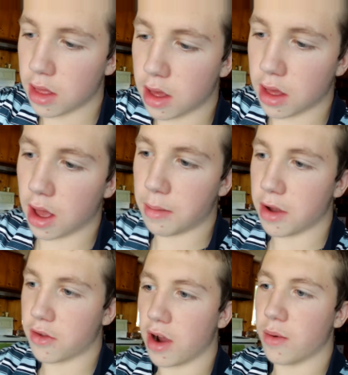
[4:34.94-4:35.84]
Is, I'm
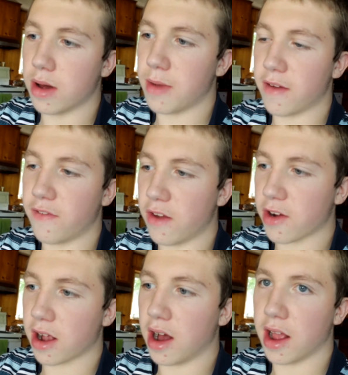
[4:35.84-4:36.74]
gonna try one of my
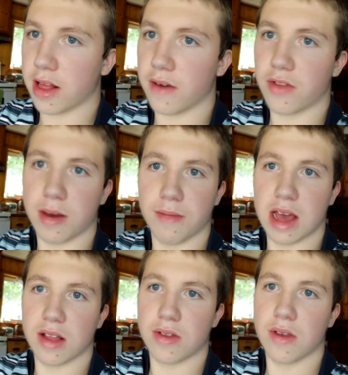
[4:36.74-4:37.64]
favorite kinds of
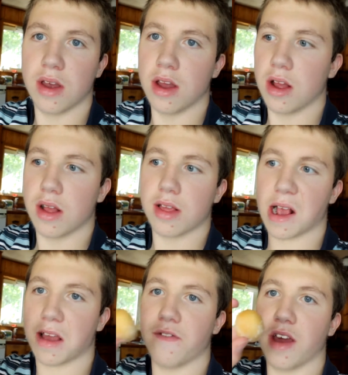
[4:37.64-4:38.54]
Timbits.
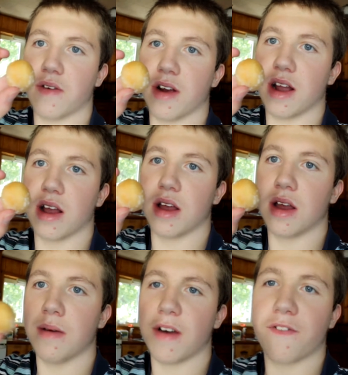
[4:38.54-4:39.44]
Second favorite.
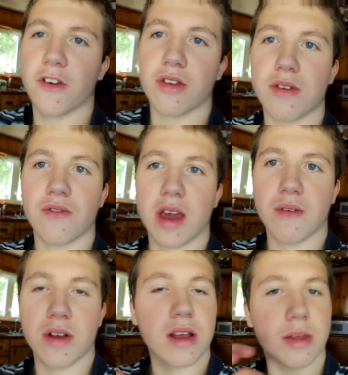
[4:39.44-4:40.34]
My first
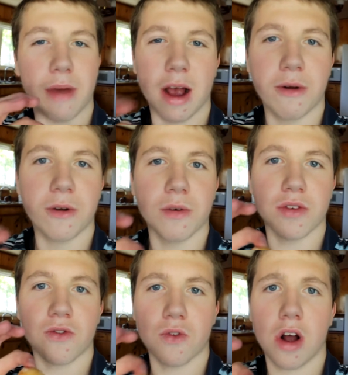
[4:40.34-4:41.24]
favorite is powder
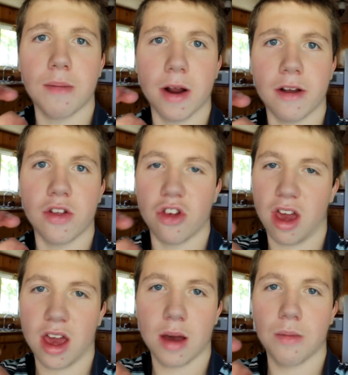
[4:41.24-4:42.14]
with strawberry
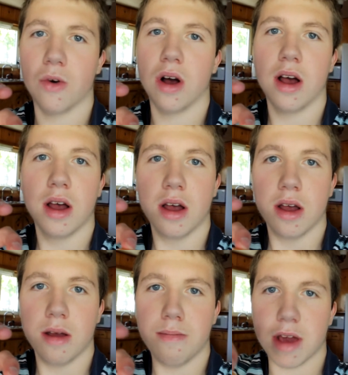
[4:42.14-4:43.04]
jam or
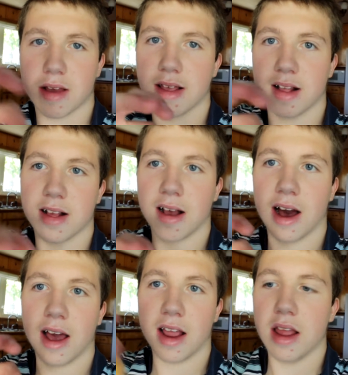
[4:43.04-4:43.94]
mix
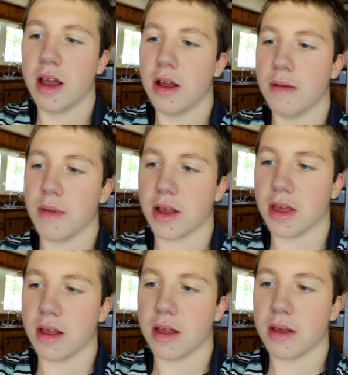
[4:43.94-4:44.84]
inside.
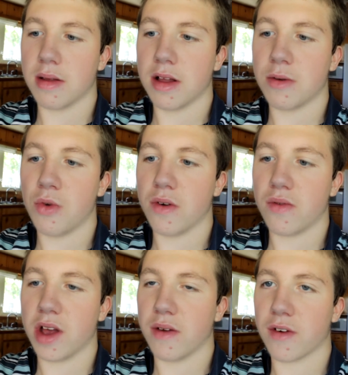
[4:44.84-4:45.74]
Makes it a little more
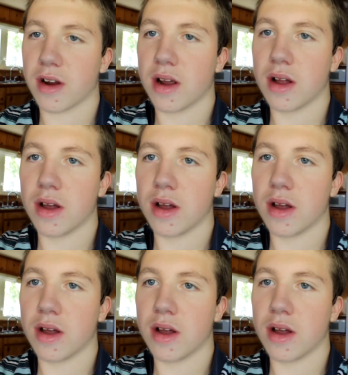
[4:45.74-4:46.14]
flavor.